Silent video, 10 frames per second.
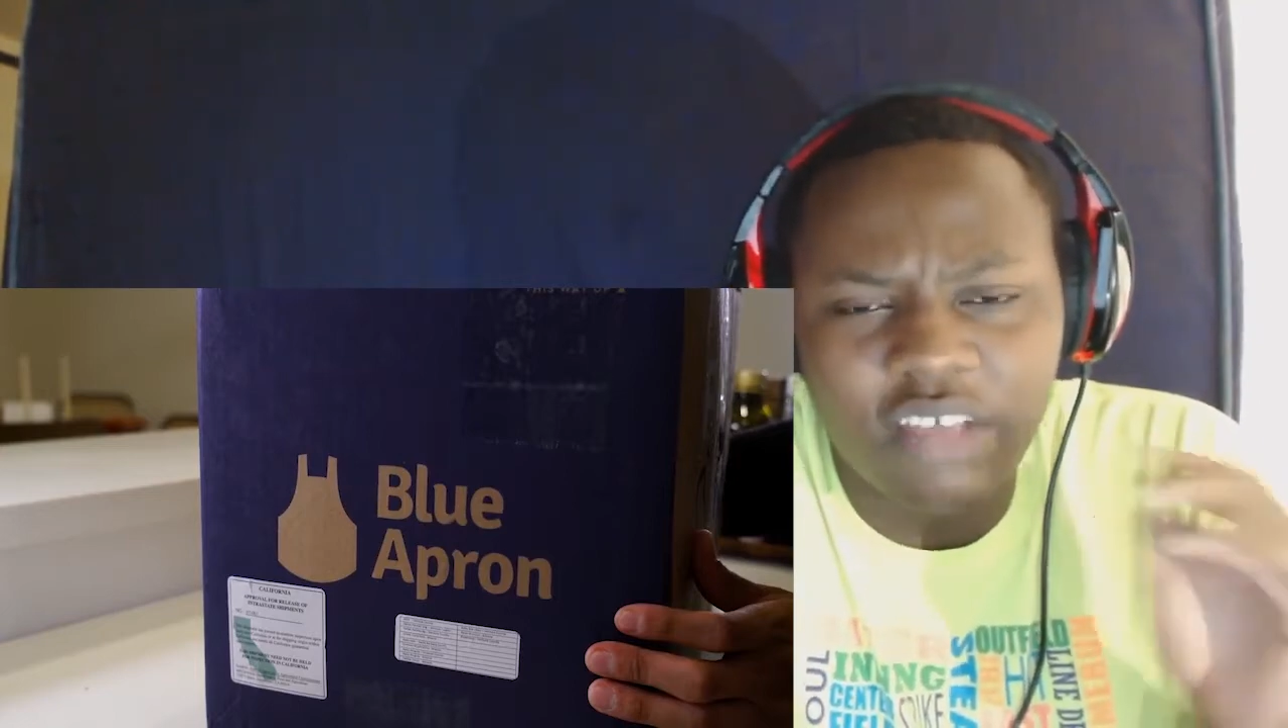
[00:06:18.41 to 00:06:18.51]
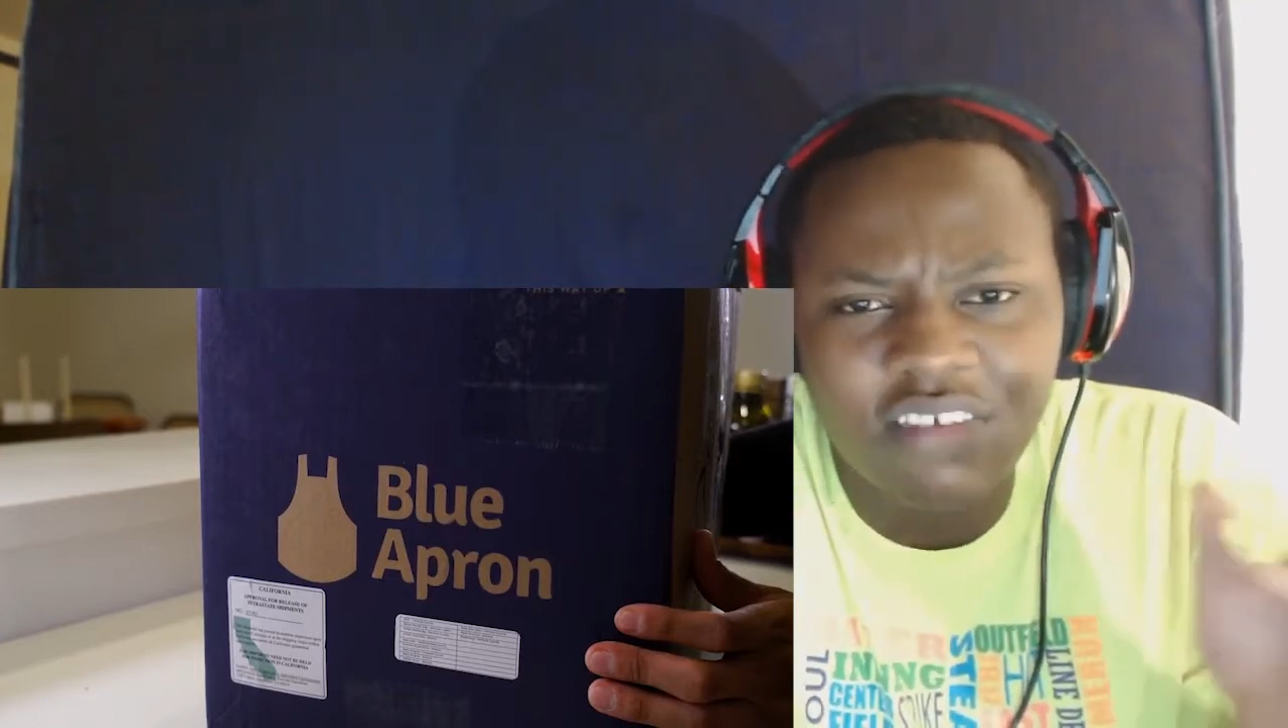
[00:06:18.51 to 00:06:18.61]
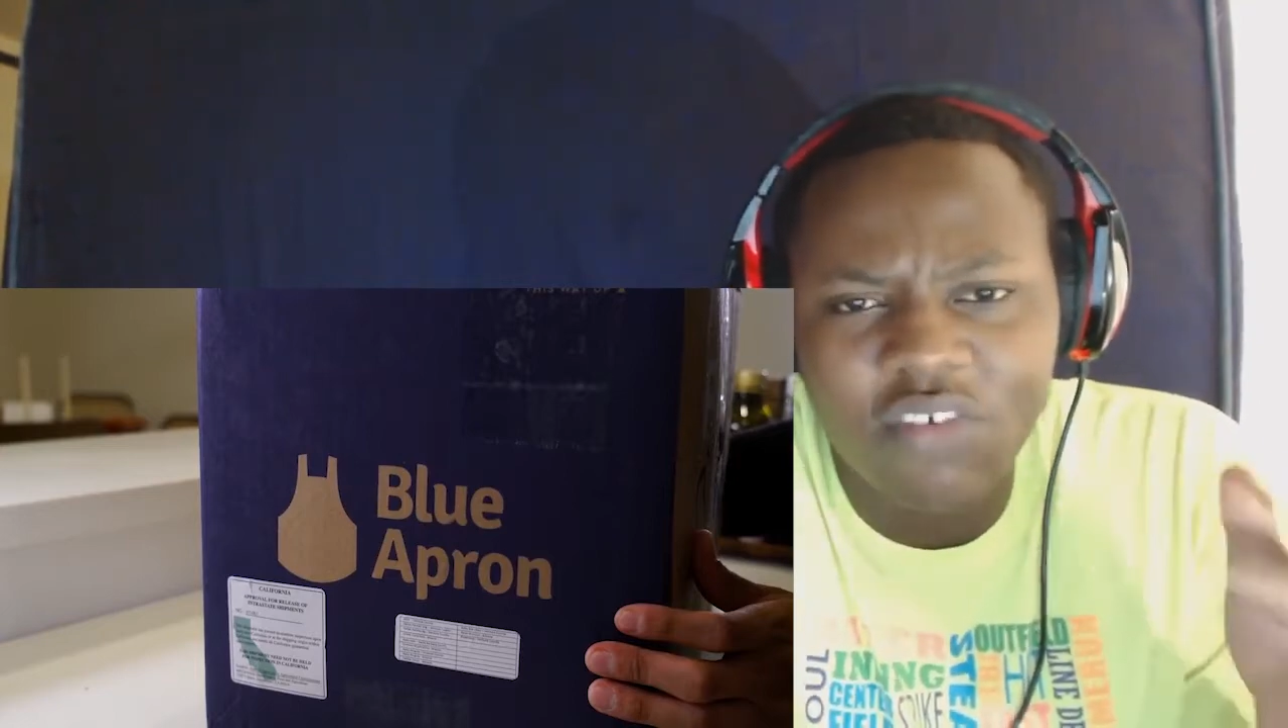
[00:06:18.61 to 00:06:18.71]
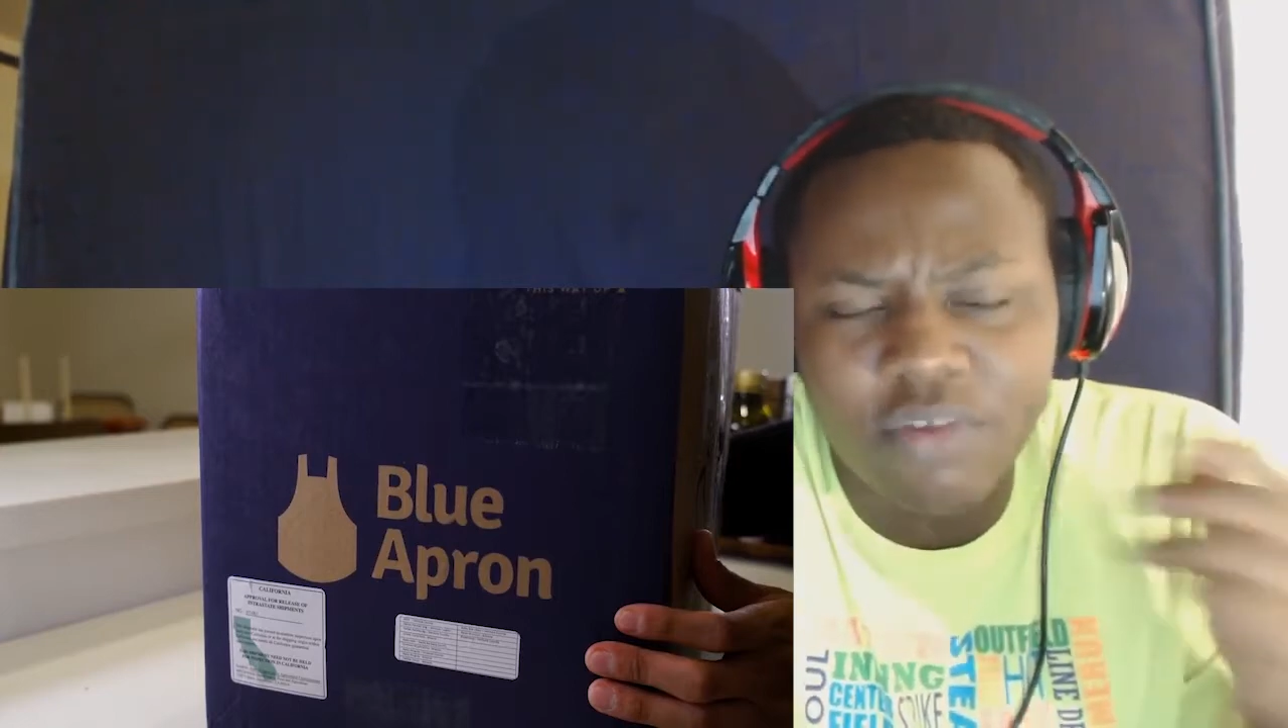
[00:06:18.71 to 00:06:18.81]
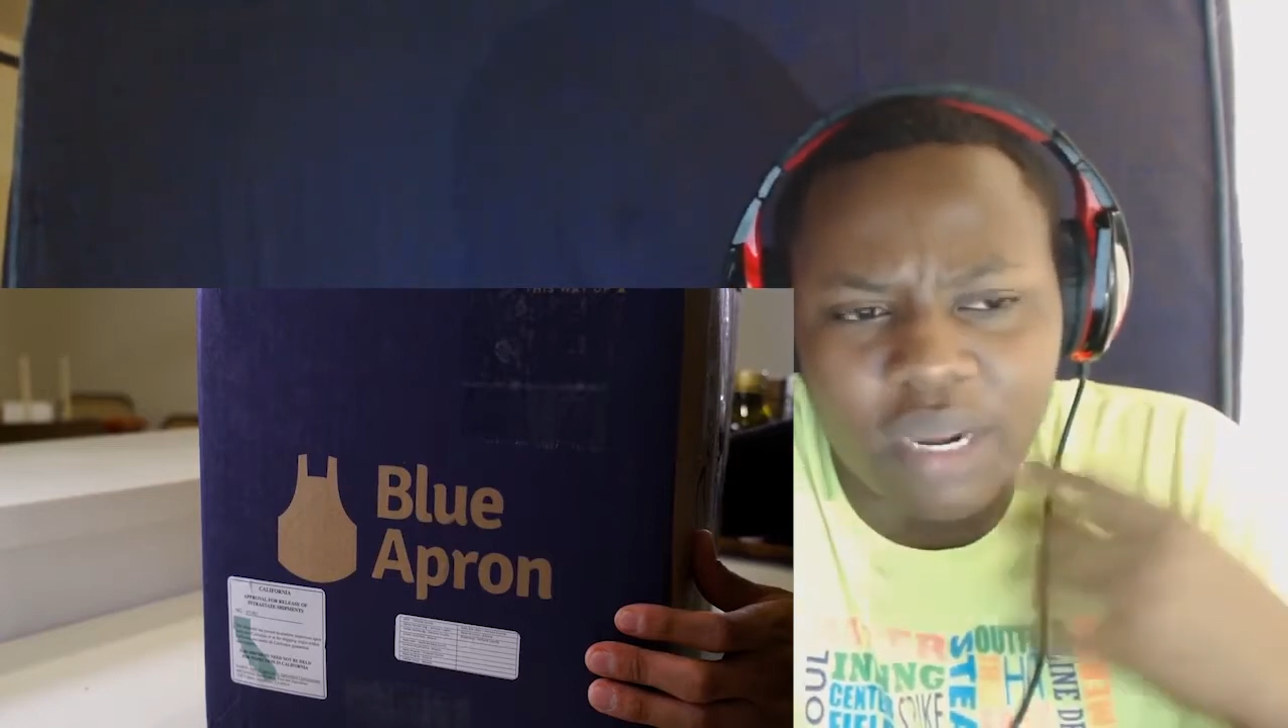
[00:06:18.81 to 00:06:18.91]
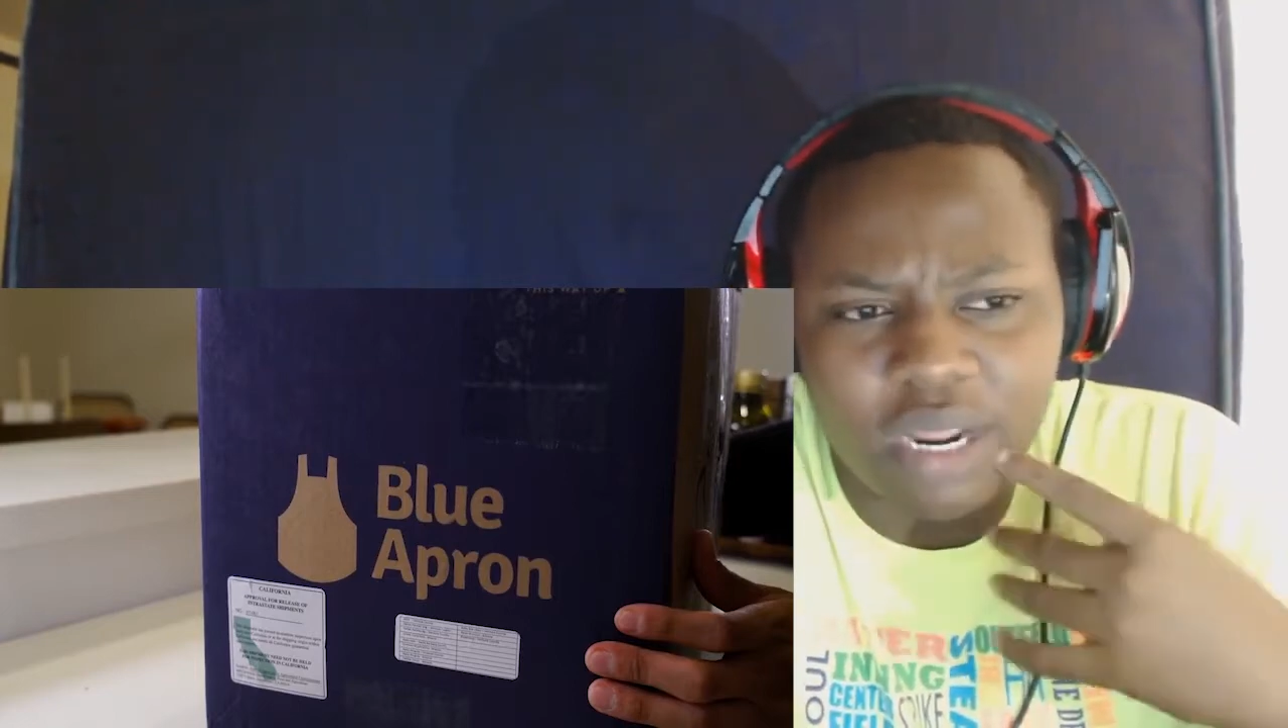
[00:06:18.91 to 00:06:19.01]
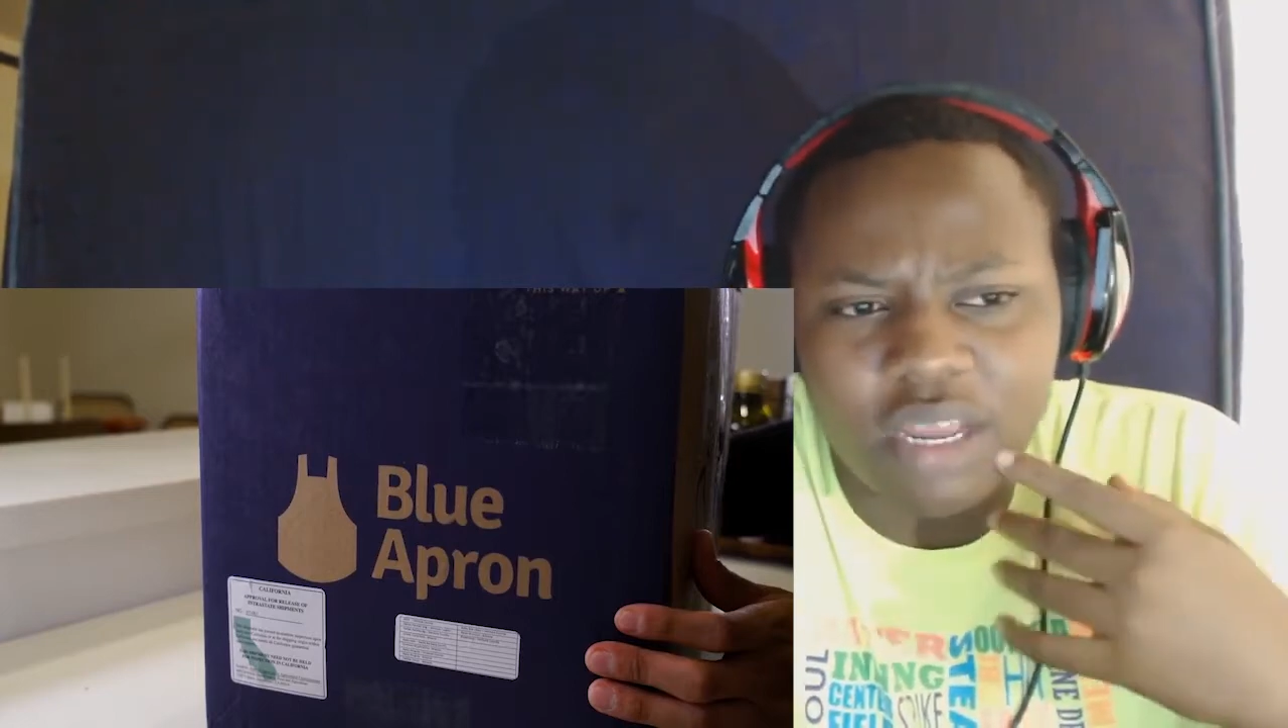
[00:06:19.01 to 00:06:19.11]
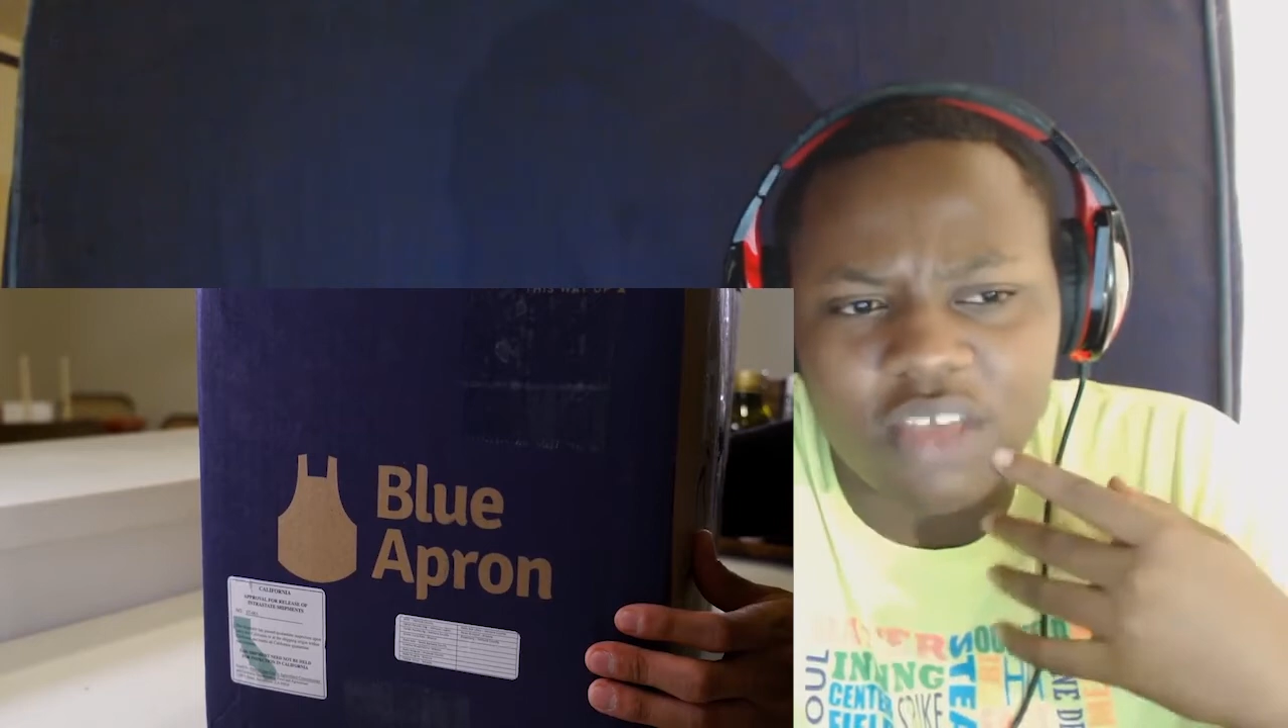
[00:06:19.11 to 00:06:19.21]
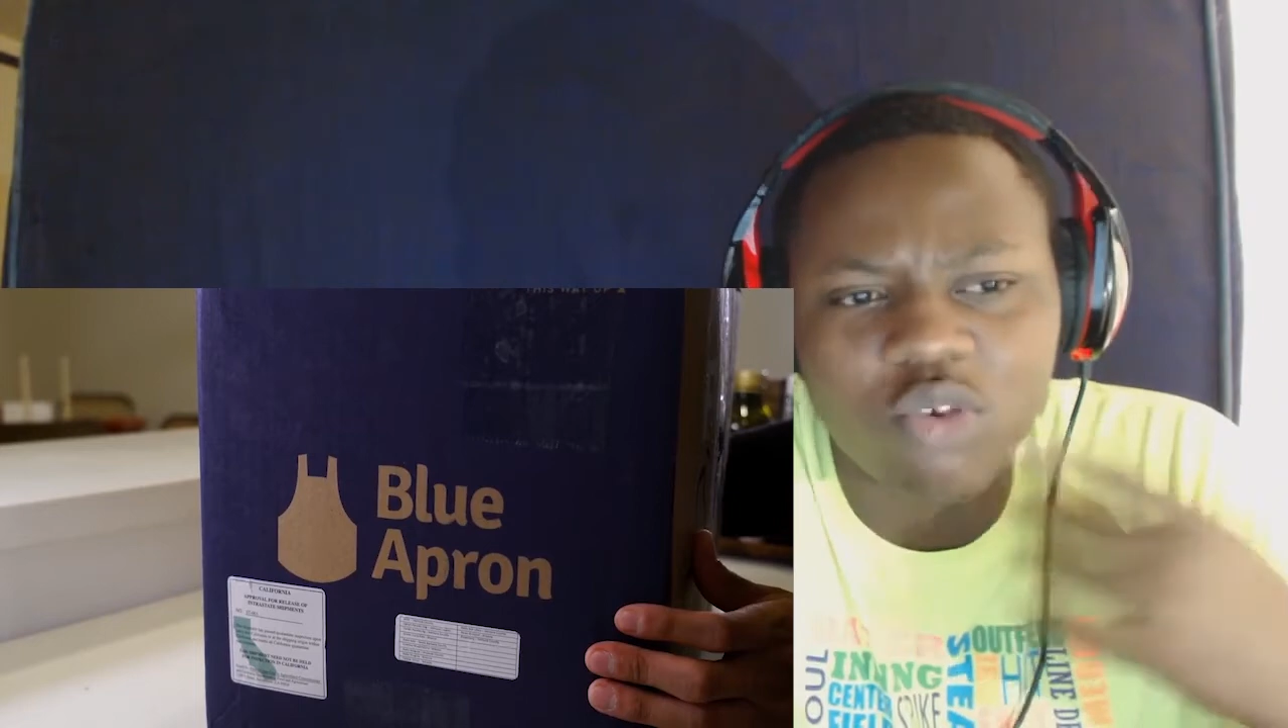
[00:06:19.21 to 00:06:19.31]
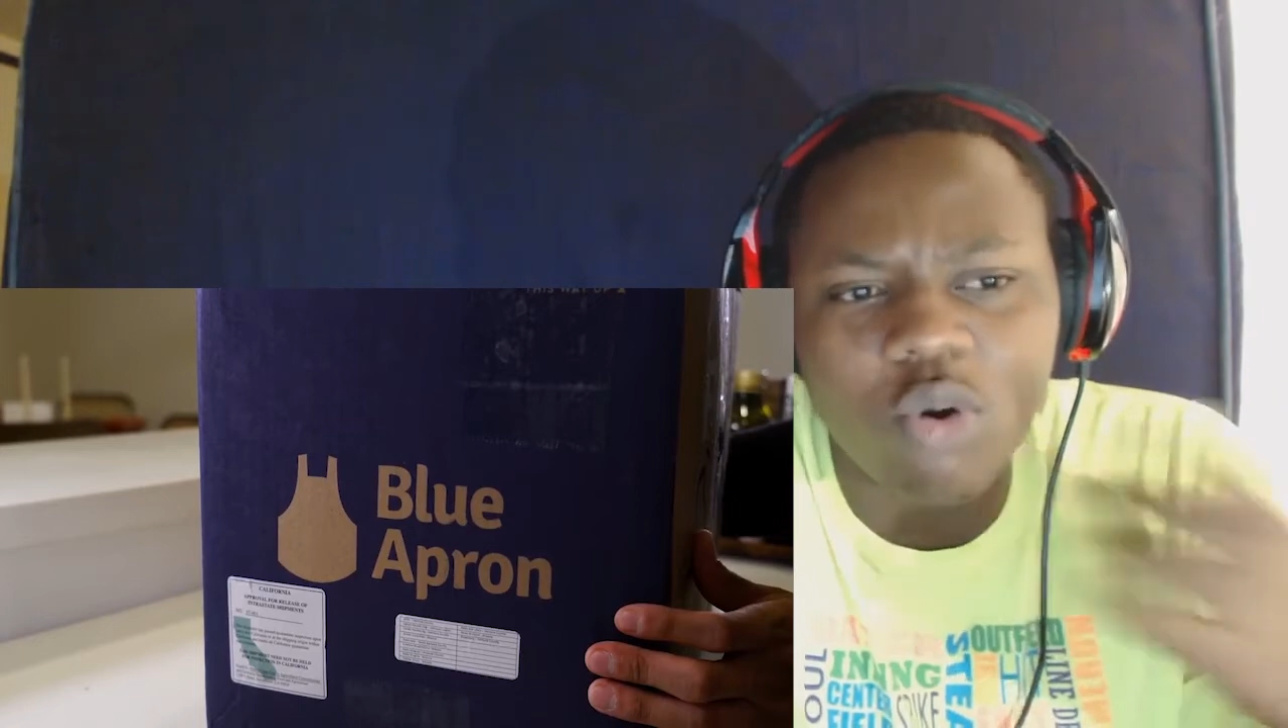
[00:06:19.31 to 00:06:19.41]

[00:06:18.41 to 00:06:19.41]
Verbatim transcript: has given me an idea.